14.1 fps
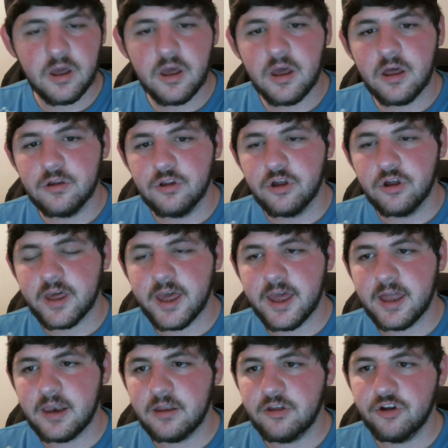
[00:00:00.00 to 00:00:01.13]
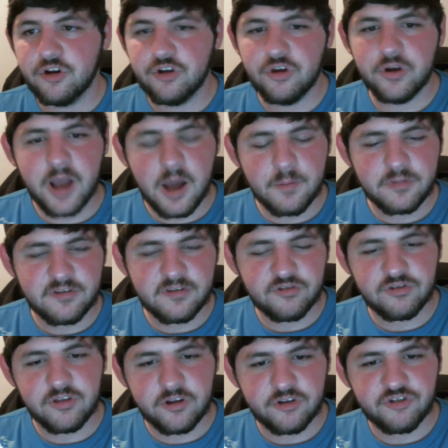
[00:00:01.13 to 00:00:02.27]
look at your unit composition
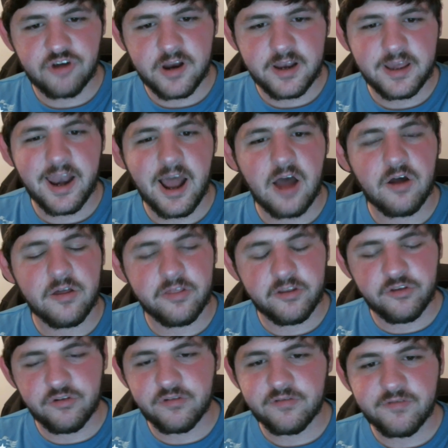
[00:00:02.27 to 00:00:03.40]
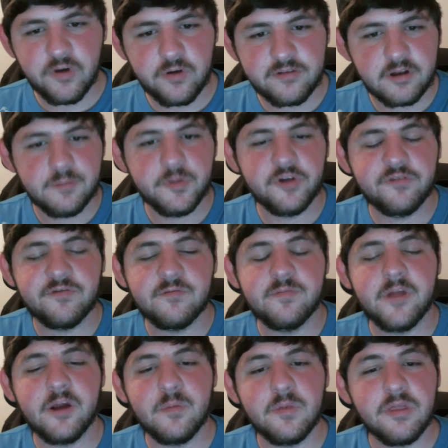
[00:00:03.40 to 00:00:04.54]
that you're trying to get out, and then you can focus on a build from
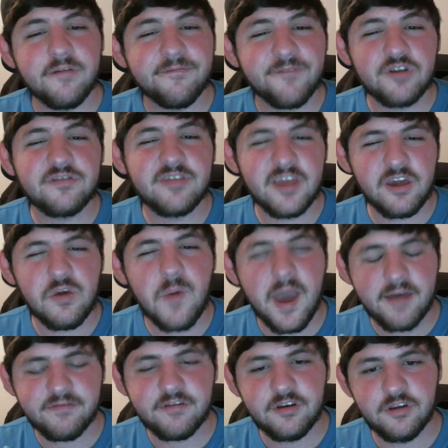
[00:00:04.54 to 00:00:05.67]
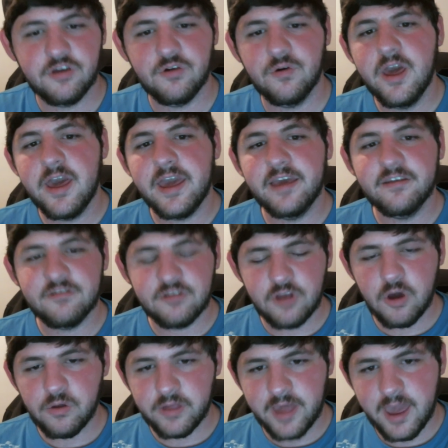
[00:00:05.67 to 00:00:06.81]
there. But the first thing you have to do is know
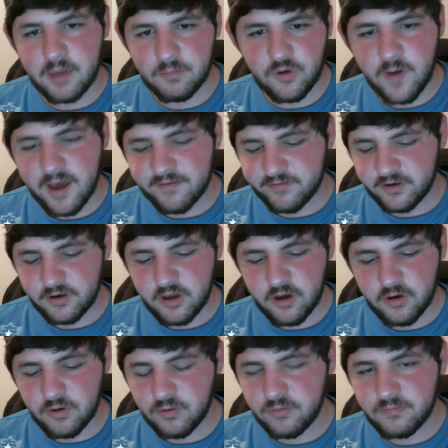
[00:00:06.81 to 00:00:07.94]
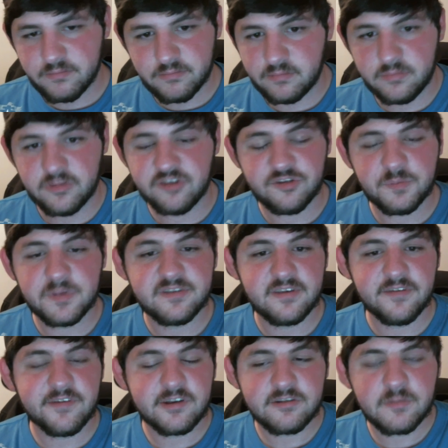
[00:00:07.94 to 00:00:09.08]
the game. You have to know the
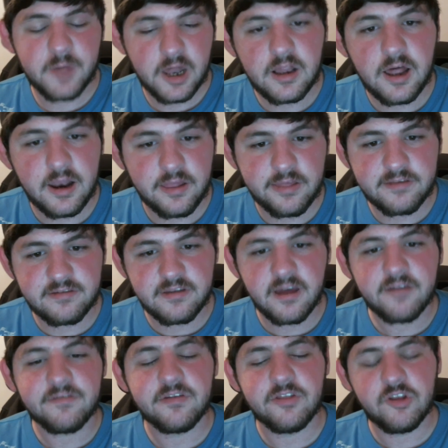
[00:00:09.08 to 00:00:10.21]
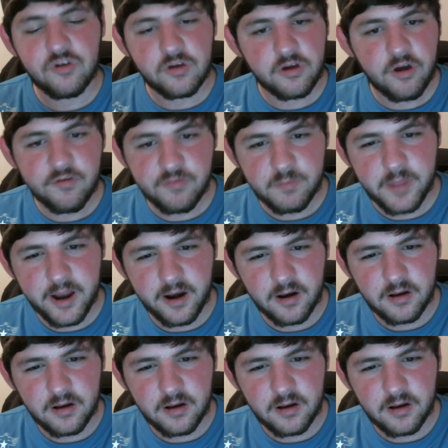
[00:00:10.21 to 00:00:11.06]
specifics about a lot of the stuff, and then you can go from there.